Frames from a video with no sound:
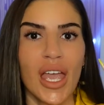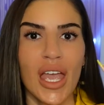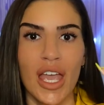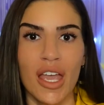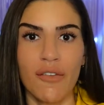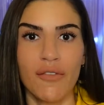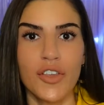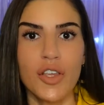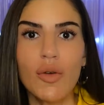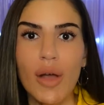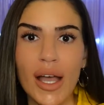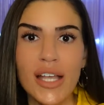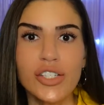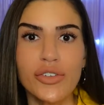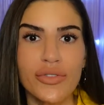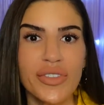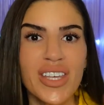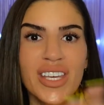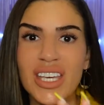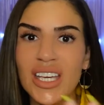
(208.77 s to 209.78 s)
if you guys
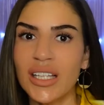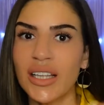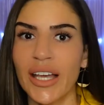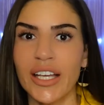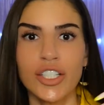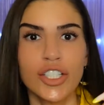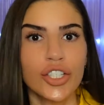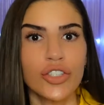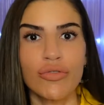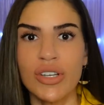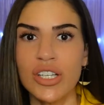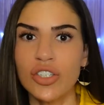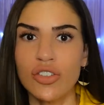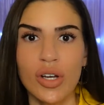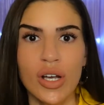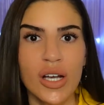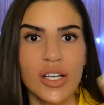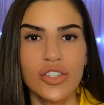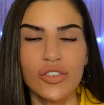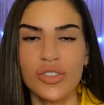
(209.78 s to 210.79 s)
are thinking like street
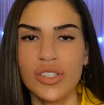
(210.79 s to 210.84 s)
drugs